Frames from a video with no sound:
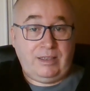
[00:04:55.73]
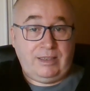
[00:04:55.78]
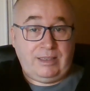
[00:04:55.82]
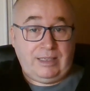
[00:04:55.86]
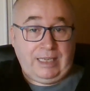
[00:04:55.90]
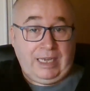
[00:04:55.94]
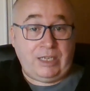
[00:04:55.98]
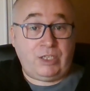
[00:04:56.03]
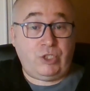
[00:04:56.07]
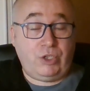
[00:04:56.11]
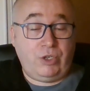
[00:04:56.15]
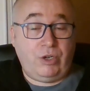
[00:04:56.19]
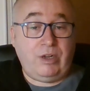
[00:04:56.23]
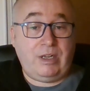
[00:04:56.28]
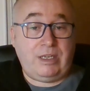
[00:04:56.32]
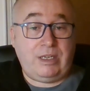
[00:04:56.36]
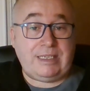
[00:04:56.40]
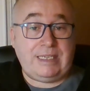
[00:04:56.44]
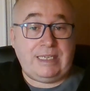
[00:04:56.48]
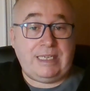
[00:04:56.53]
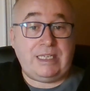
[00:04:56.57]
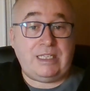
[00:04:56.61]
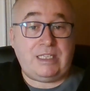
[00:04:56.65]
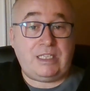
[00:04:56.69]
That child
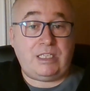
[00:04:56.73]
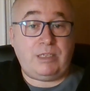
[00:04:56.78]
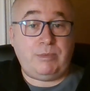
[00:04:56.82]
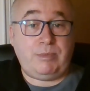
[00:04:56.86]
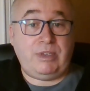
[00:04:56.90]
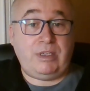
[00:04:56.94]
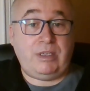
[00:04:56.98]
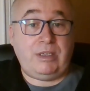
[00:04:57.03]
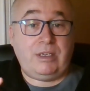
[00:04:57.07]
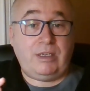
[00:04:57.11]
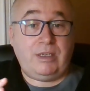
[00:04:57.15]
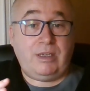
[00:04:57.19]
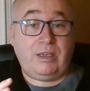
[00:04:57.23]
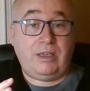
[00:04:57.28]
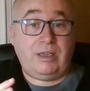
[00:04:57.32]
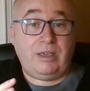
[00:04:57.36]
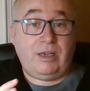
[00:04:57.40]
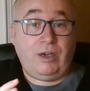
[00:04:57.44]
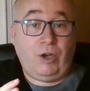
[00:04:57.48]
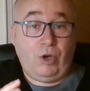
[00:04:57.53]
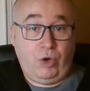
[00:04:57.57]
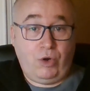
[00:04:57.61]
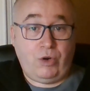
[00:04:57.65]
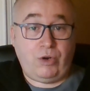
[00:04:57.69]
needs to be
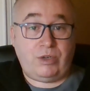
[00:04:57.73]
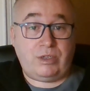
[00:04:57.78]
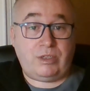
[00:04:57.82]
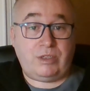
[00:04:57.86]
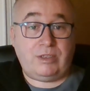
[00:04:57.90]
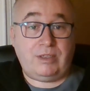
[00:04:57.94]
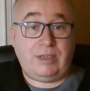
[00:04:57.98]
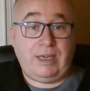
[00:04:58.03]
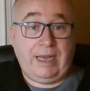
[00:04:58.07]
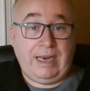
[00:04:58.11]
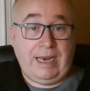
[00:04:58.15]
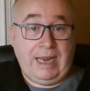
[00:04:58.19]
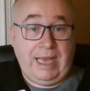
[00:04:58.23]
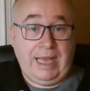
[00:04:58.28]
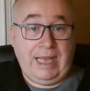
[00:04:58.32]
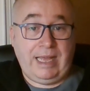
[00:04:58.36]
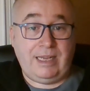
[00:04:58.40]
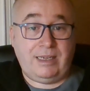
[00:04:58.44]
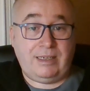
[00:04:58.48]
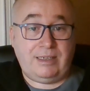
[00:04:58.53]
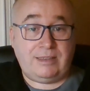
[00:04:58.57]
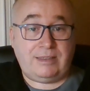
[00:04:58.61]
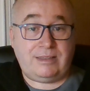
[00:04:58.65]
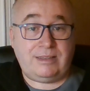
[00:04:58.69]
hugged and
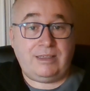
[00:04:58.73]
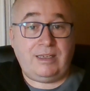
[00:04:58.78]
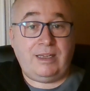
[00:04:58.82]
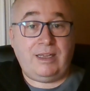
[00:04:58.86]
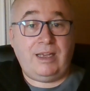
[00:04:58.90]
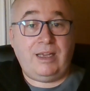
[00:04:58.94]
held